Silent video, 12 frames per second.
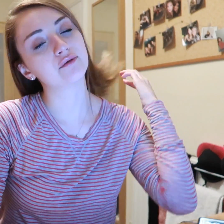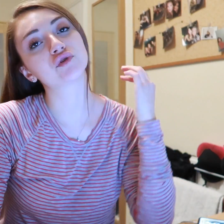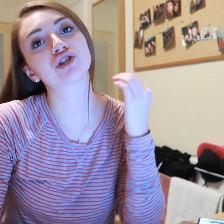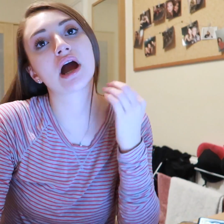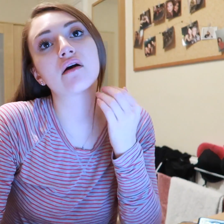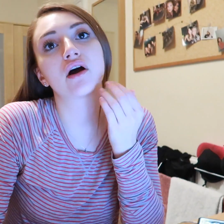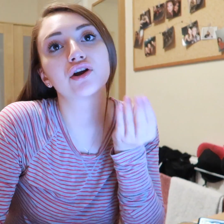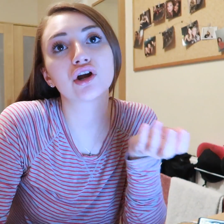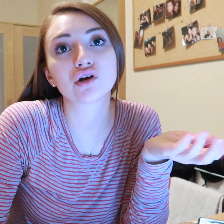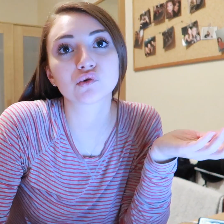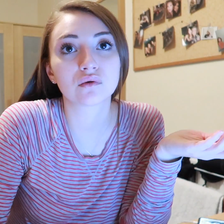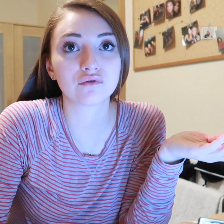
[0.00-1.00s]
share our
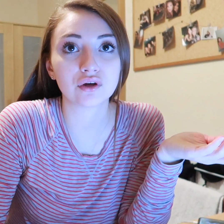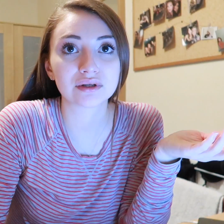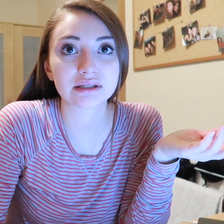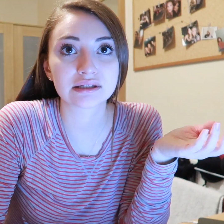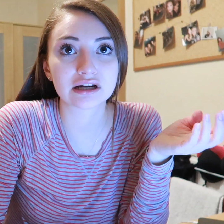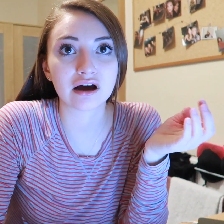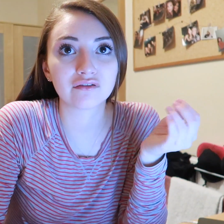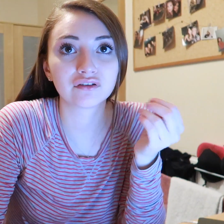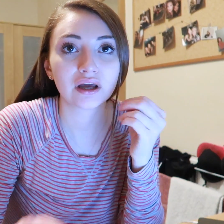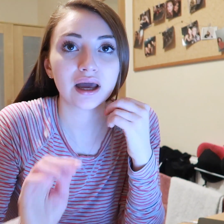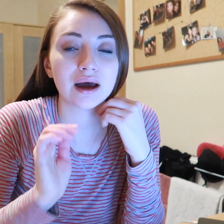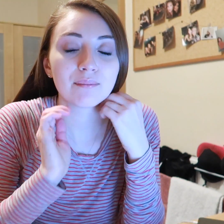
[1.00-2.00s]
notes with you and stuff.
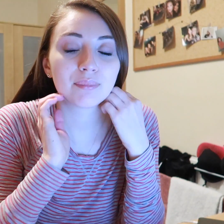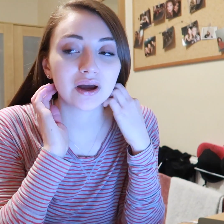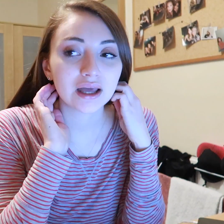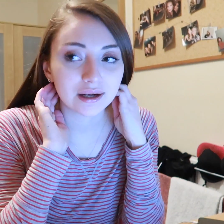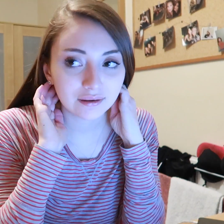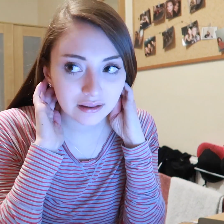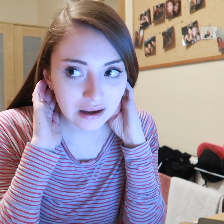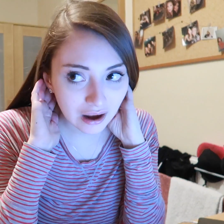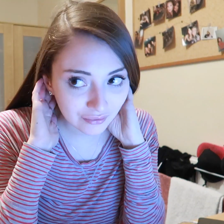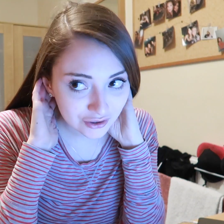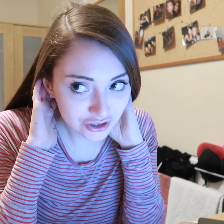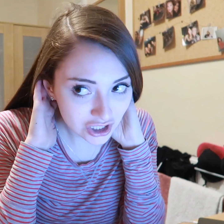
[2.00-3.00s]
But in the
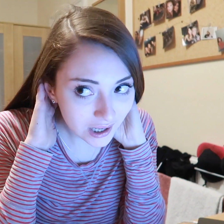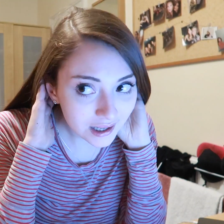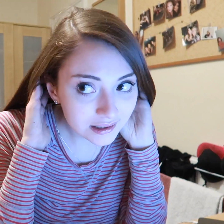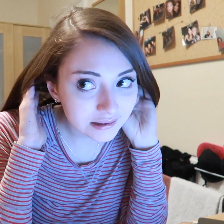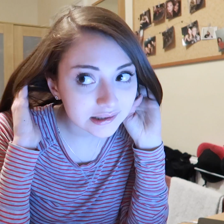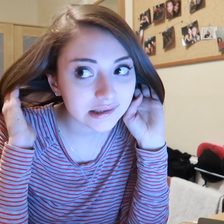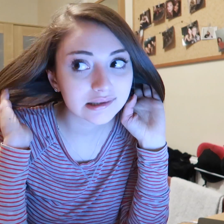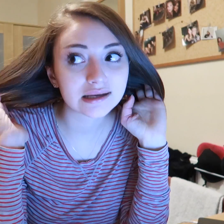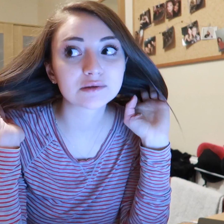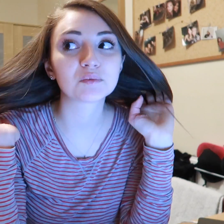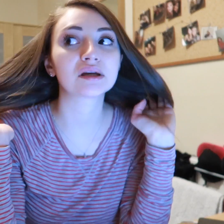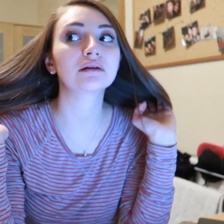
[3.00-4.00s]
other chats
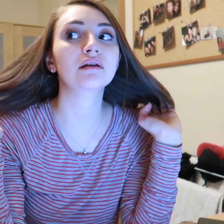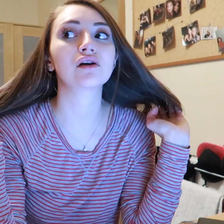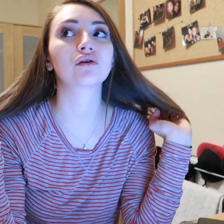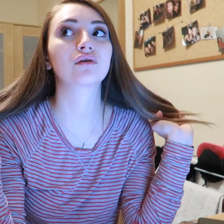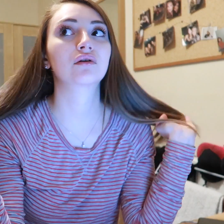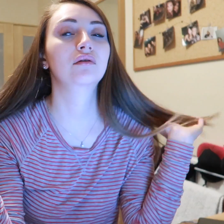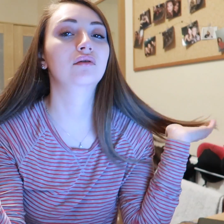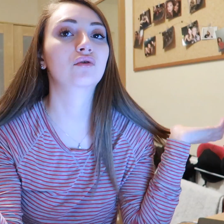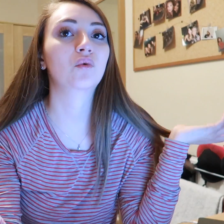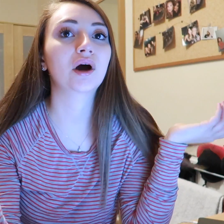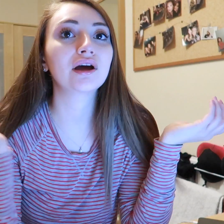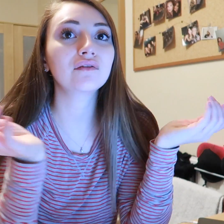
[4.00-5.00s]
there's been like
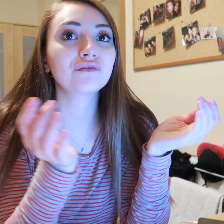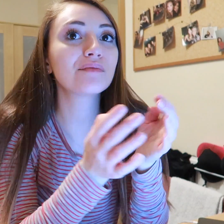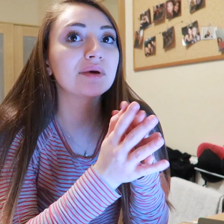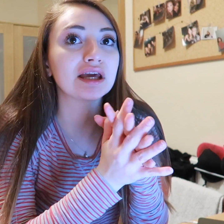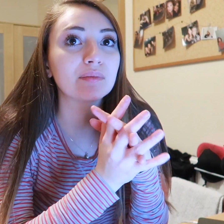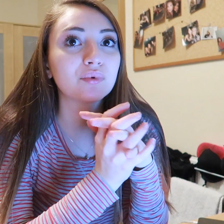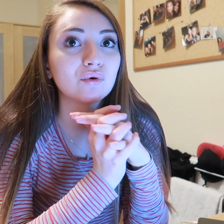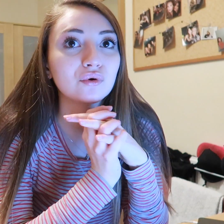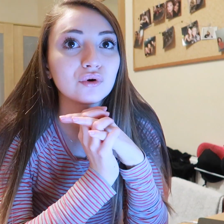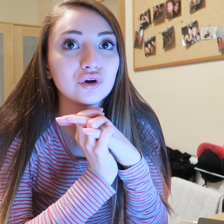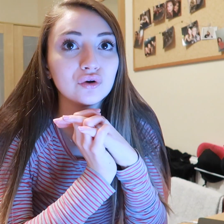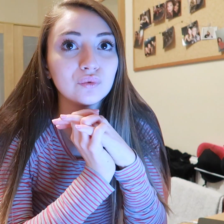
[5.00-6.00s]
quite a few
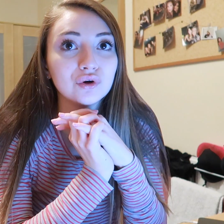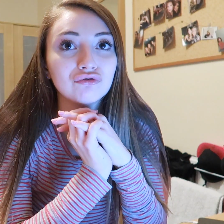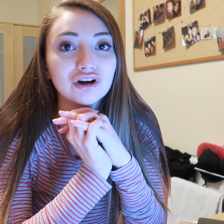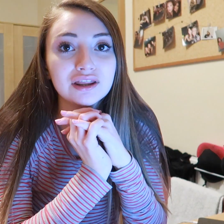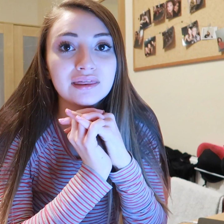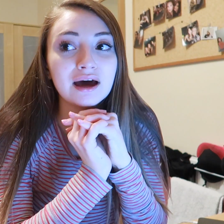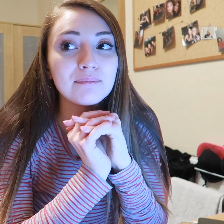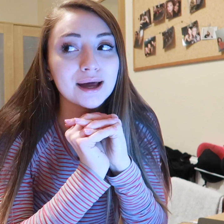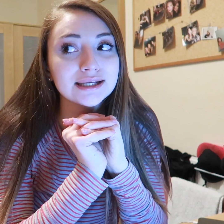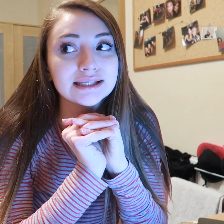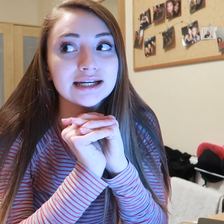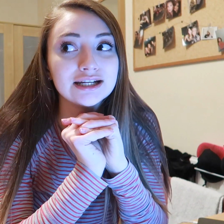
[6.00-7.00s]
people who would read that
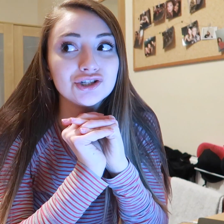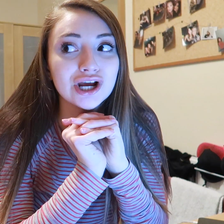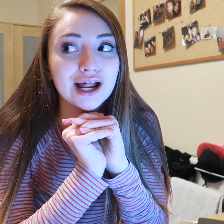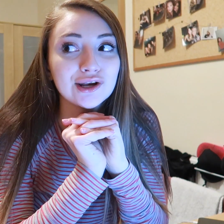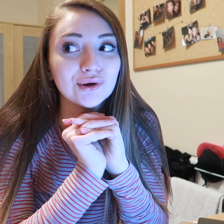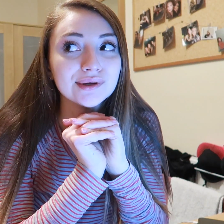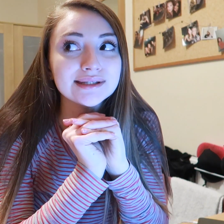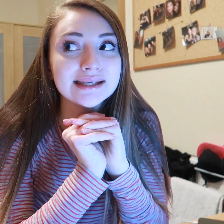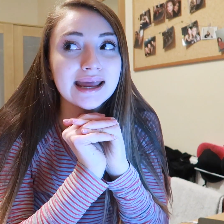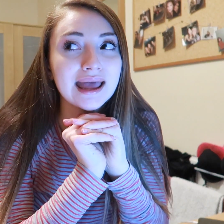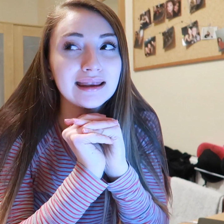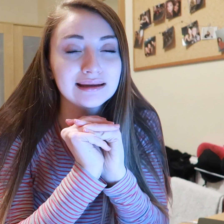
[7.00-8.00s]
message and not
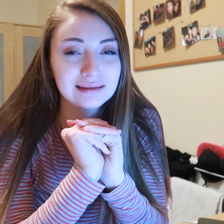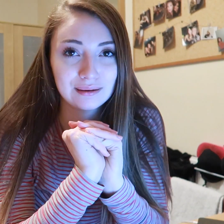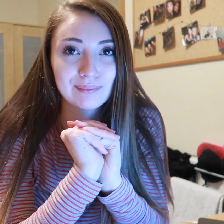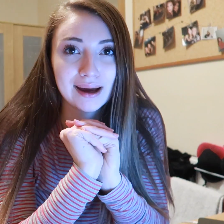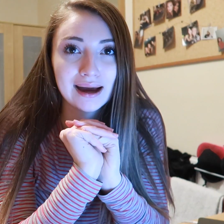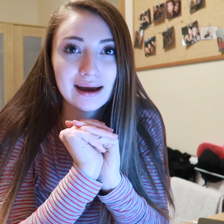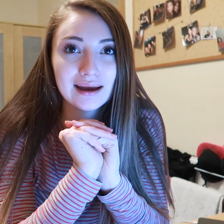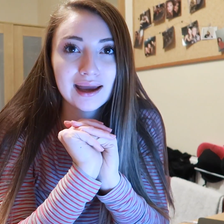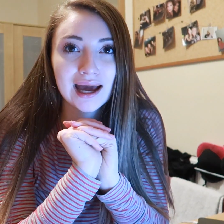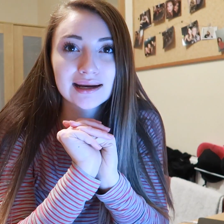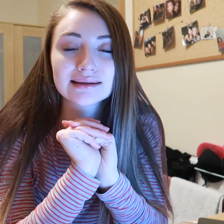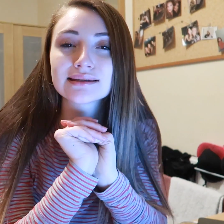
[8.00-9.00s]
say anything back,
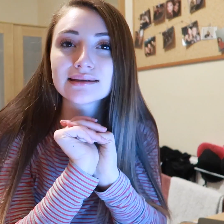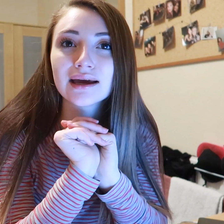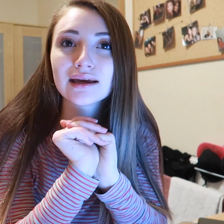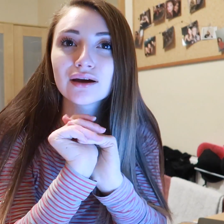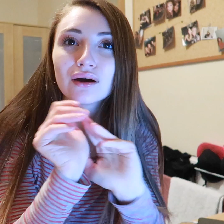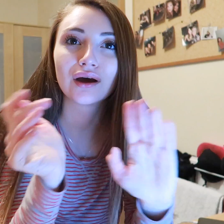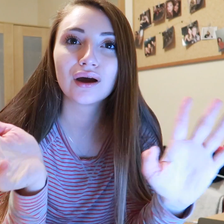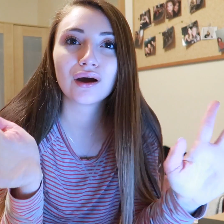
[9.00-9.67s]
and it's like,